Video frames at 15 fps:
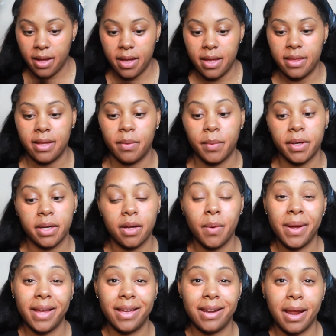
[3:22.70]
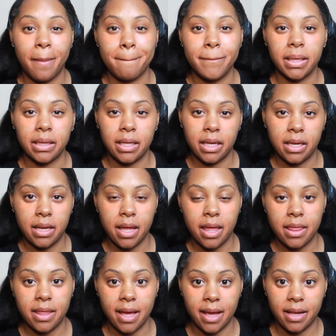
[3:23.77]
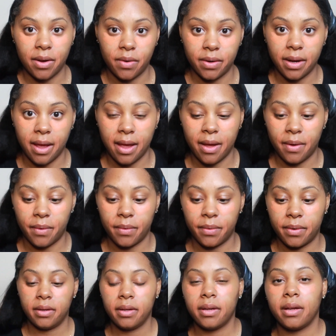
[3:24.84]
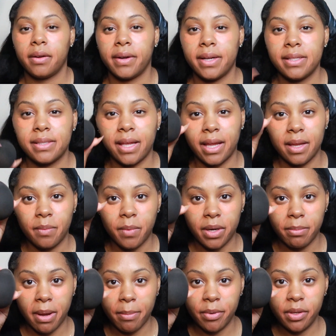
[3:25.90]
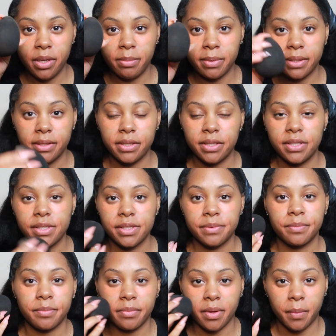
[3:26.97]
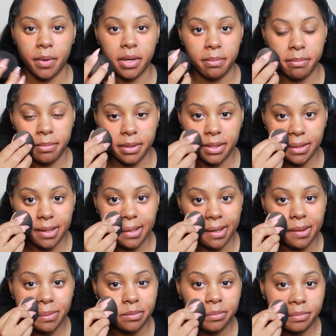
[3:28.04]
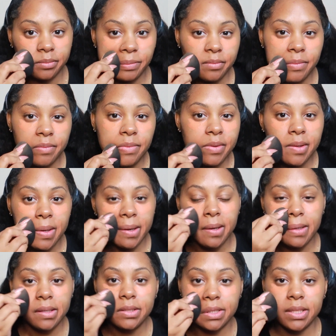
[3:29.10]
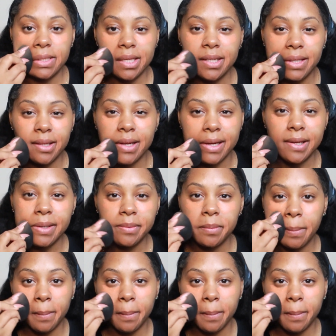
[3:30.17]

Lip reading: and then we're going to go ahead and blend that on out. All right, taking one of my beauty blenders, I'm going to blend that out just like that.